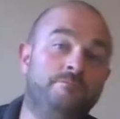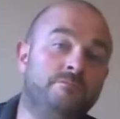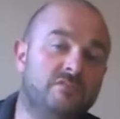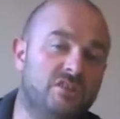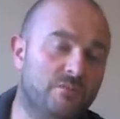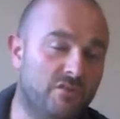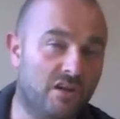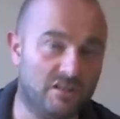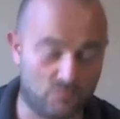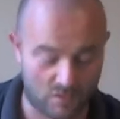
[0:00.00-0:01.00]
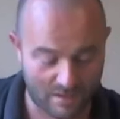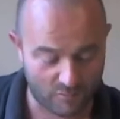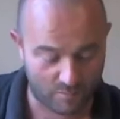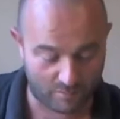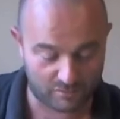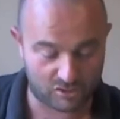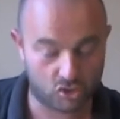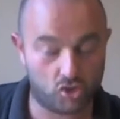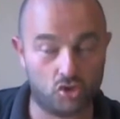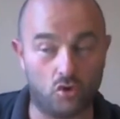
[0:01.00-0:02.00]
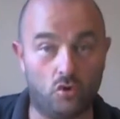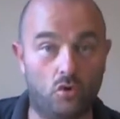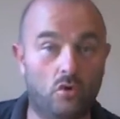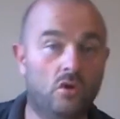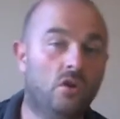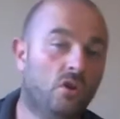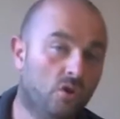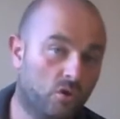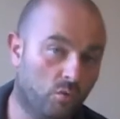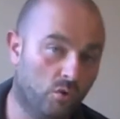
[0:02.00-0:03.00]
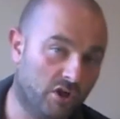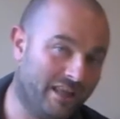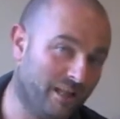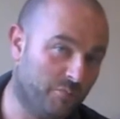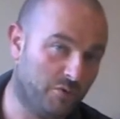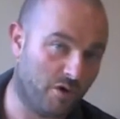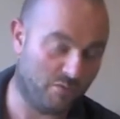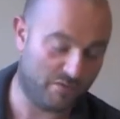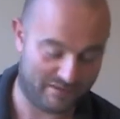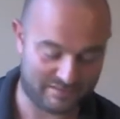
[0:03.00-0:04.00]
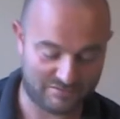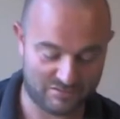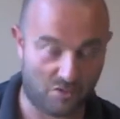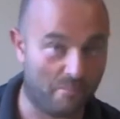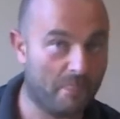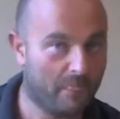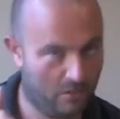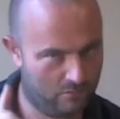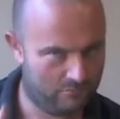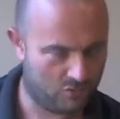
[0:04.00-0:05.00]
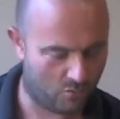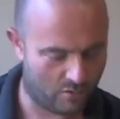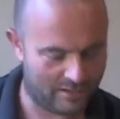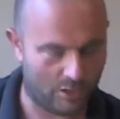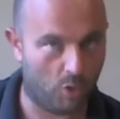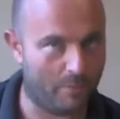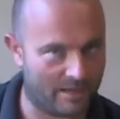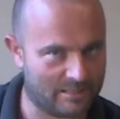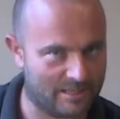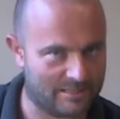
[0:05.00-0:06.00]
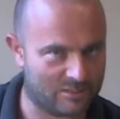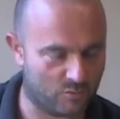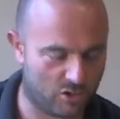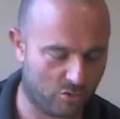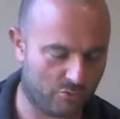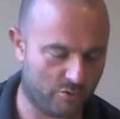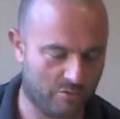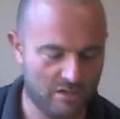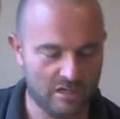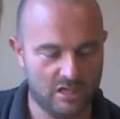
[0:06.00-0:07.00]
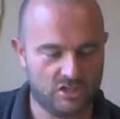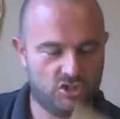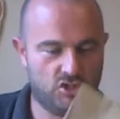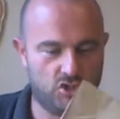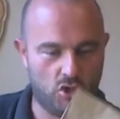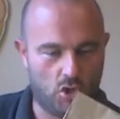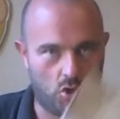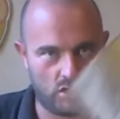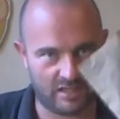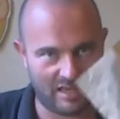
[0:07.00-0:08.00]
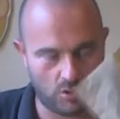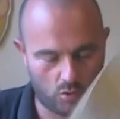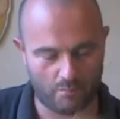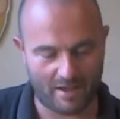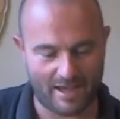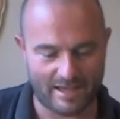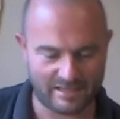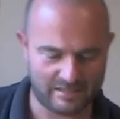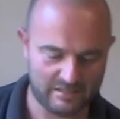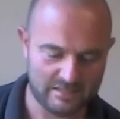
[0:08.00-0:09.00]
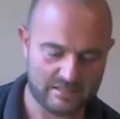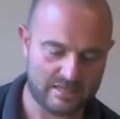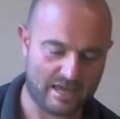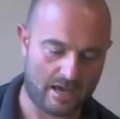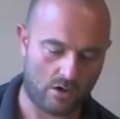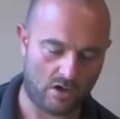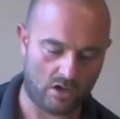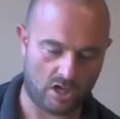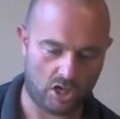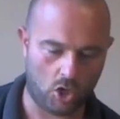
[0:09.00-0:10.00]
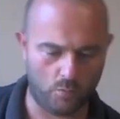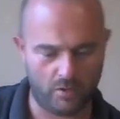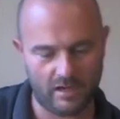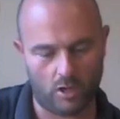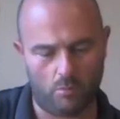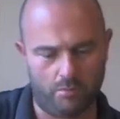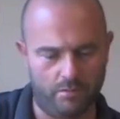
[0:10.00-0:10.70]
Some of you guys won't have your bubbles, so we're going to help you out with this. So don't worry, it'll all make sense as we go through. So get your bag. Now open it up,